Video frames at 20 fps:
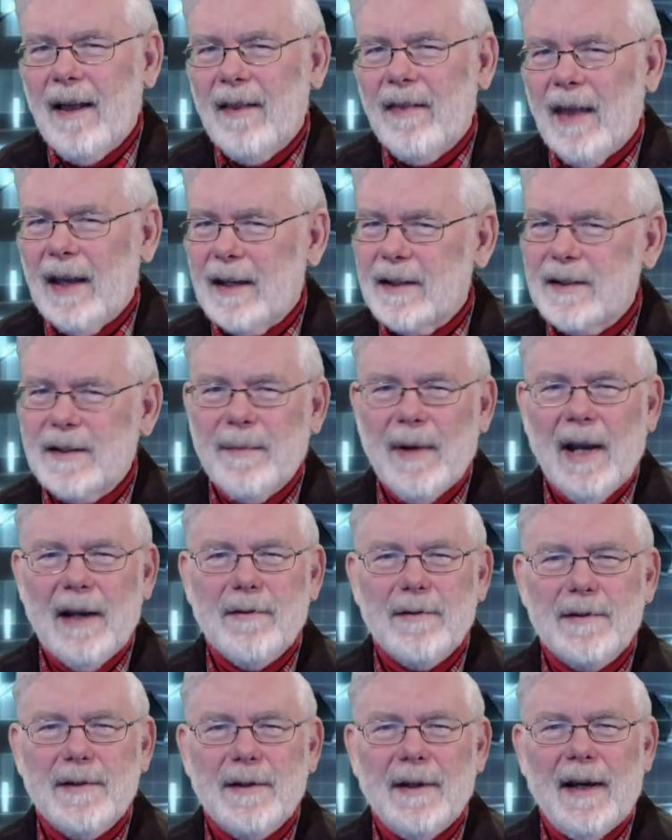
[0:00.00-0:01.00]
thanks to
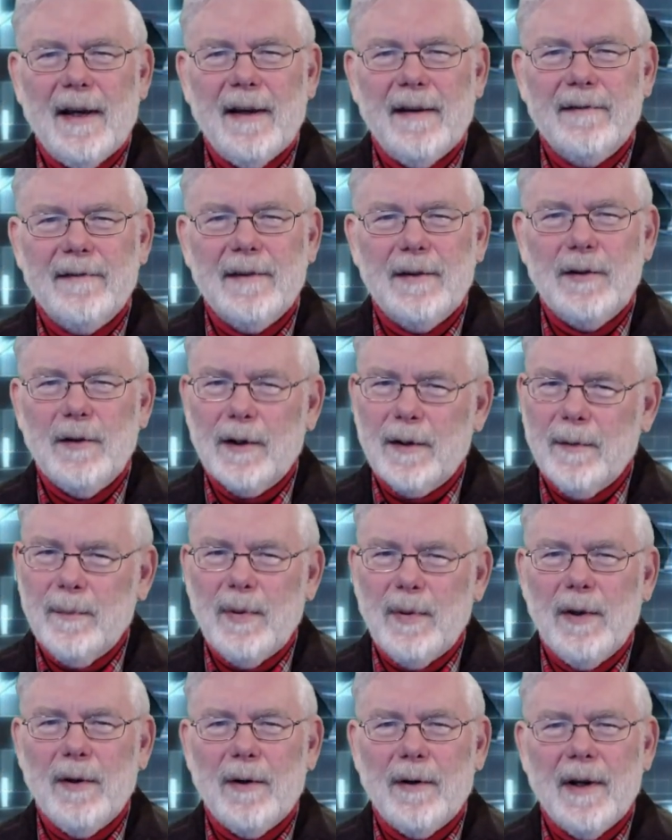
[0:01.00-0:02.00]
Microsoft, your
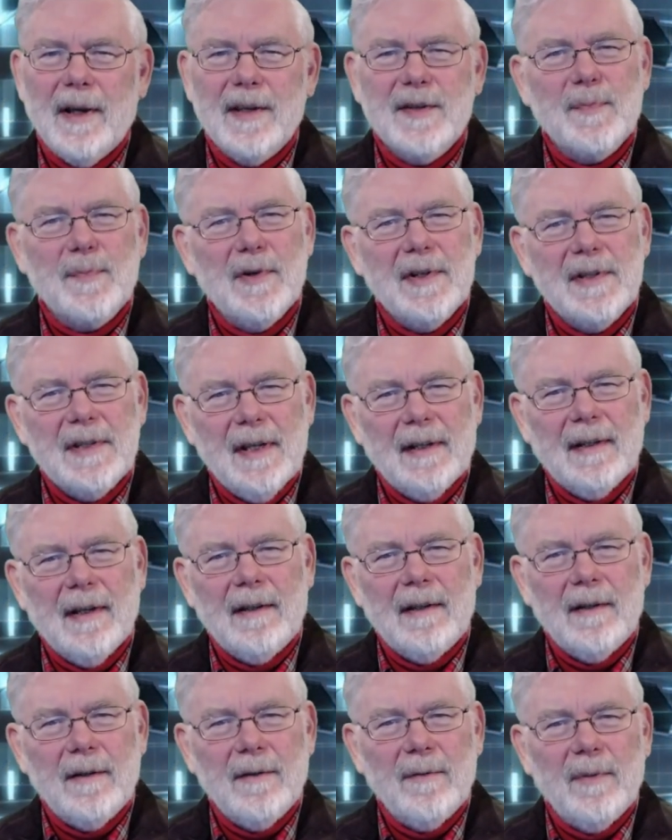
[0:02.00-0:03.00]
computer has
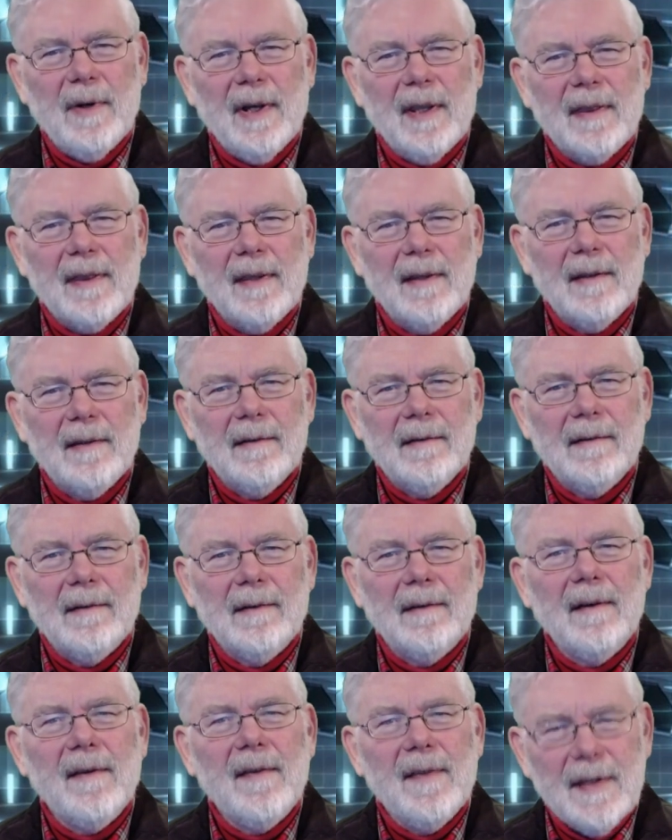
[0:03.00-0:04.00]
presented you with
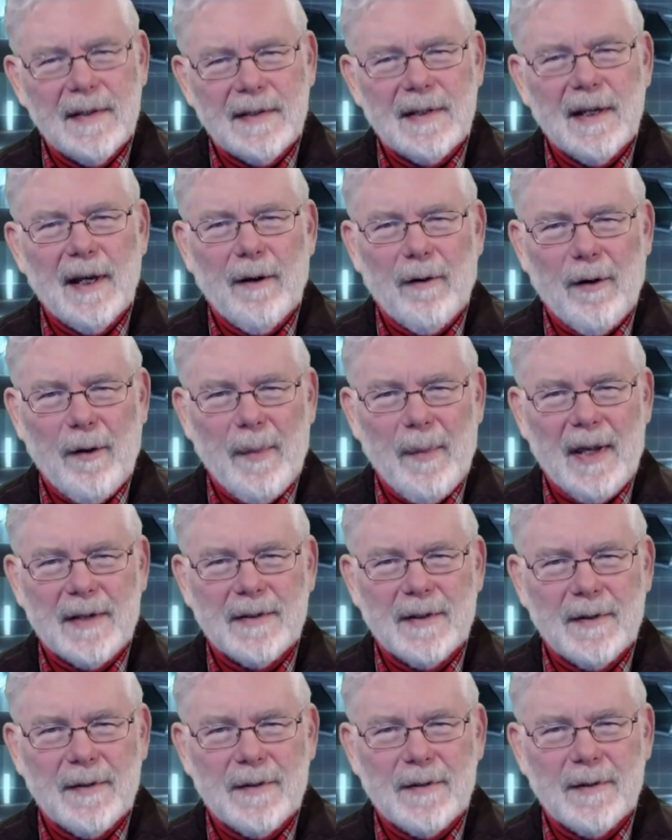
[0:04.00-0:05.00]
this error
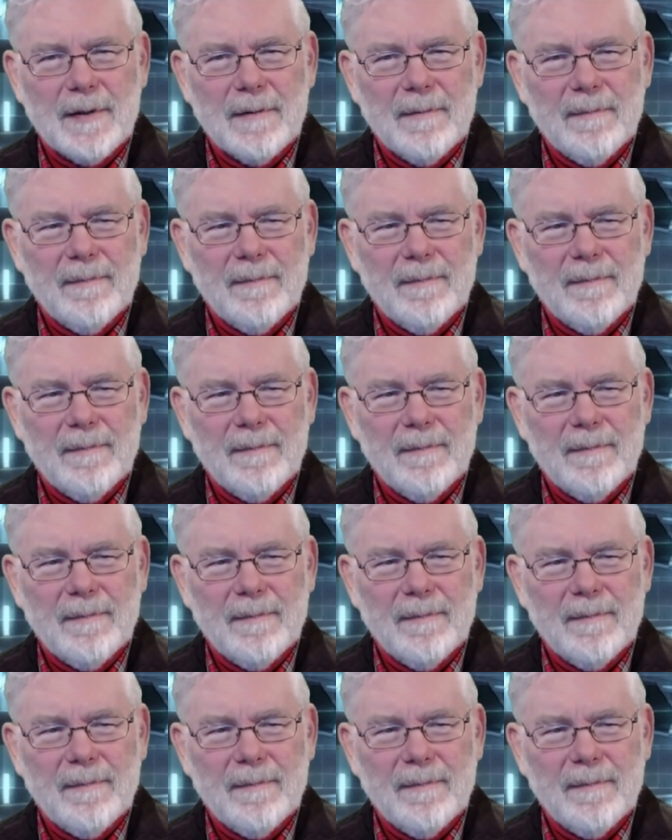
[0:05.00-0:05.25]
message.